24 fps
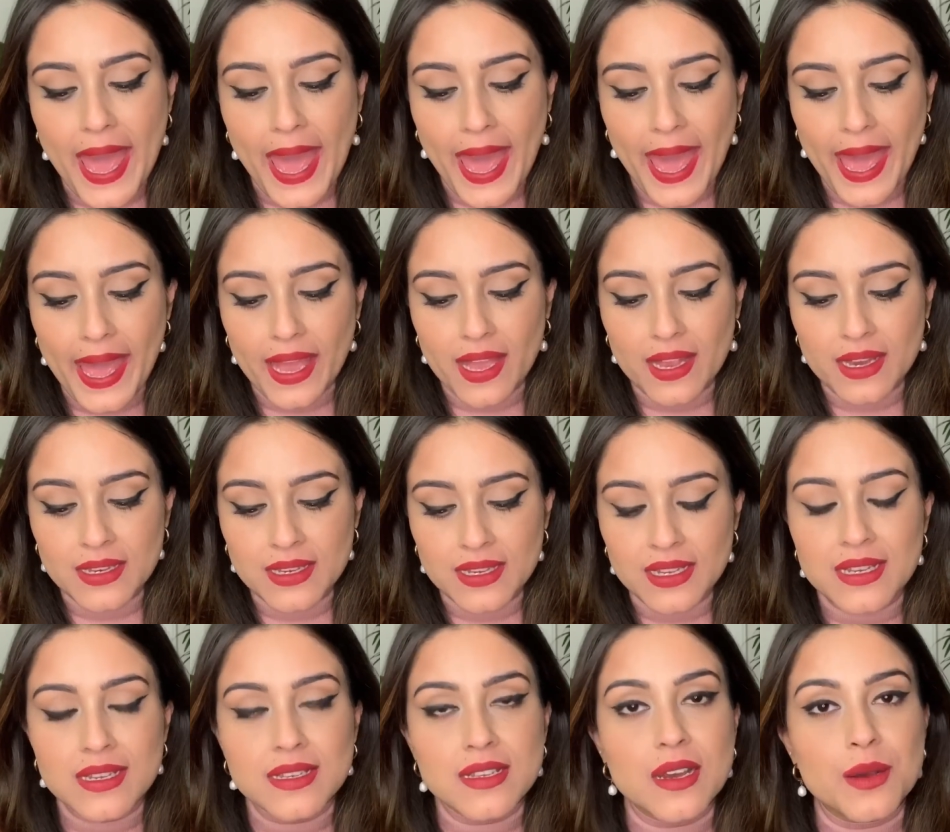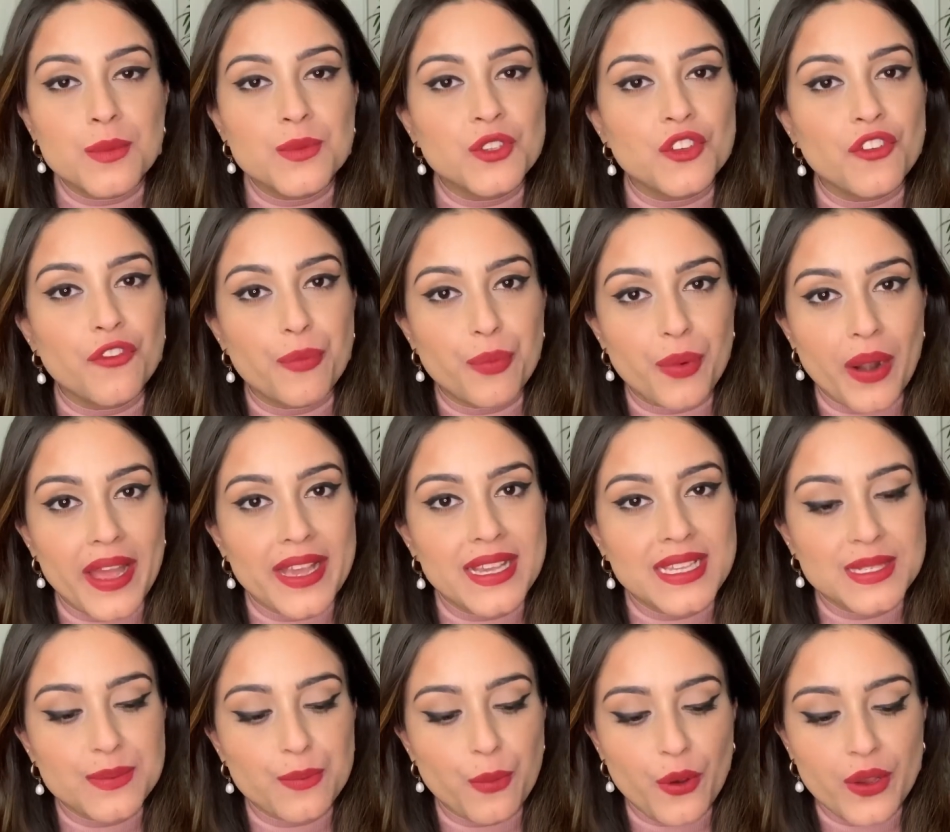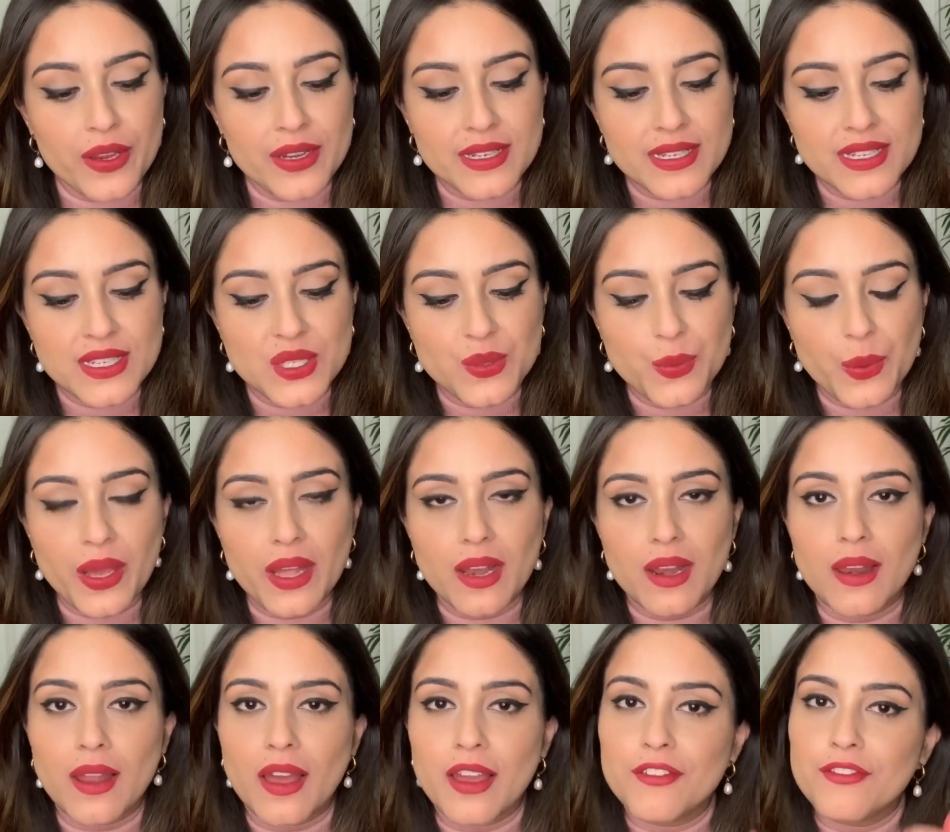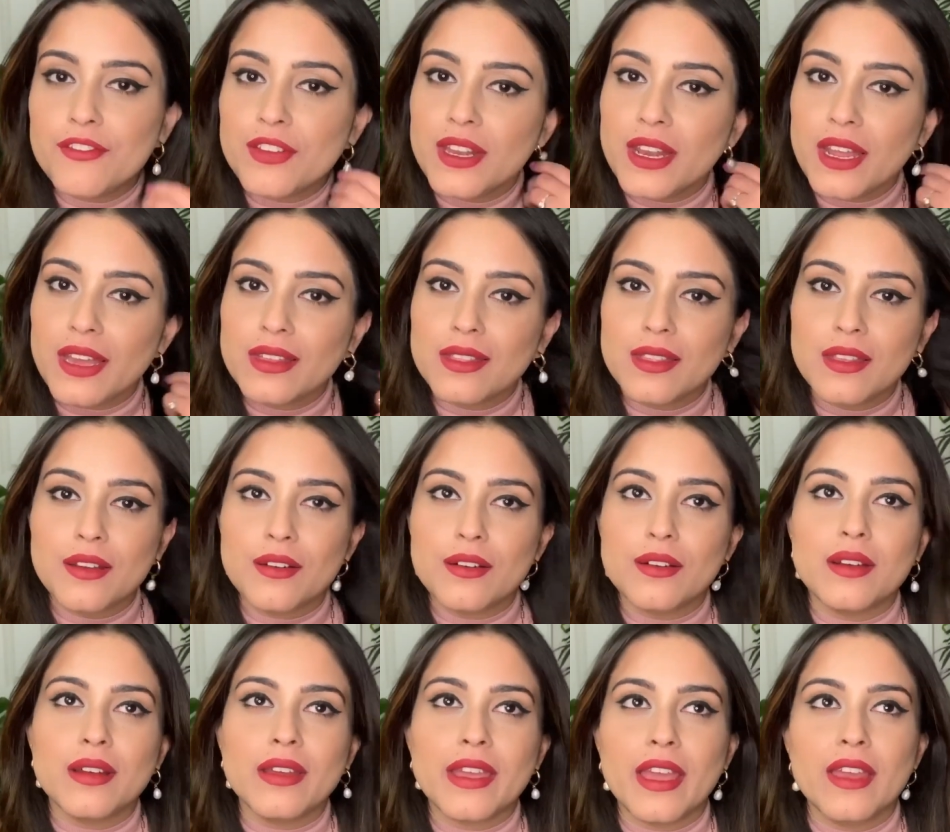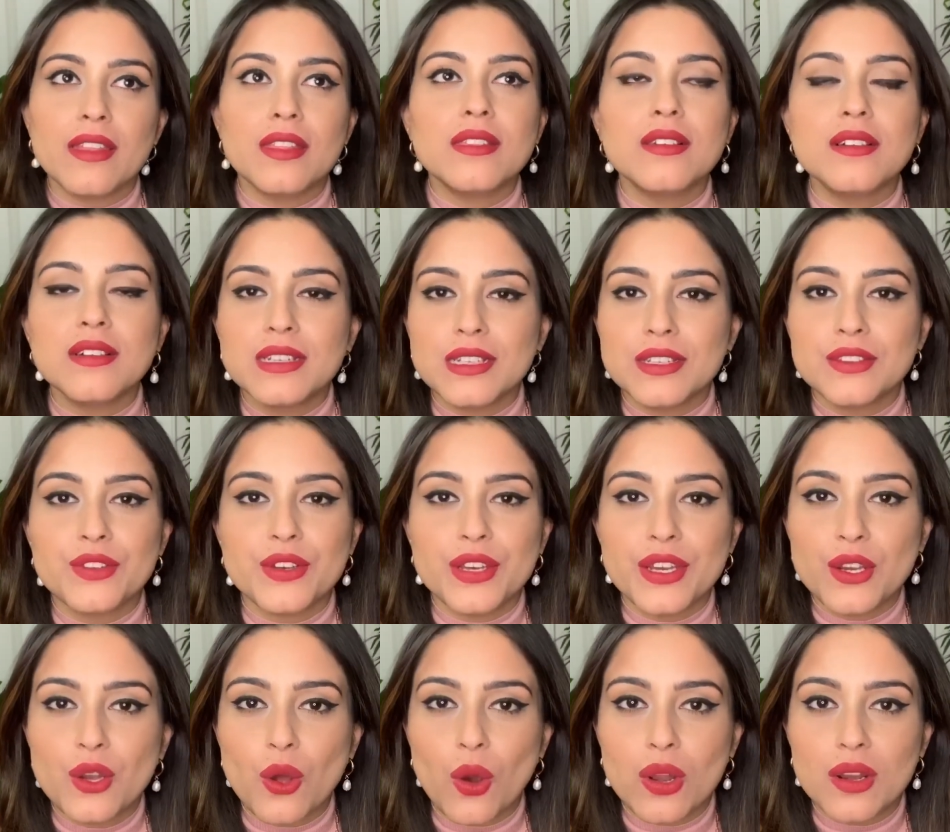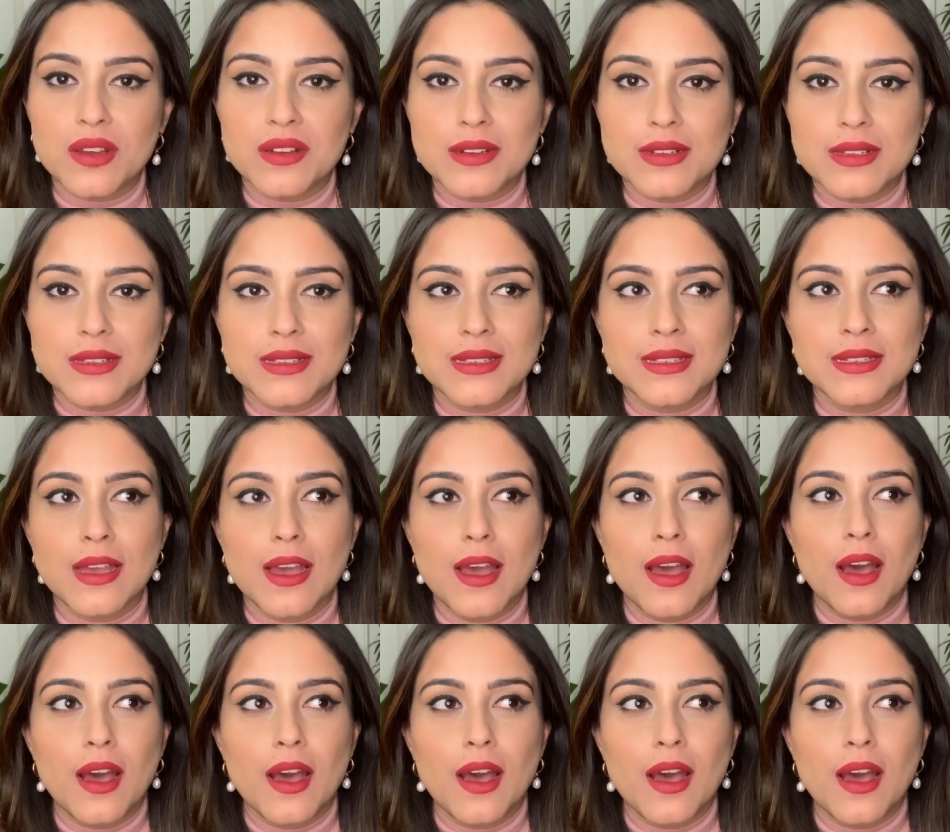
And in terms of price point as well, I feel like they're, again, $33.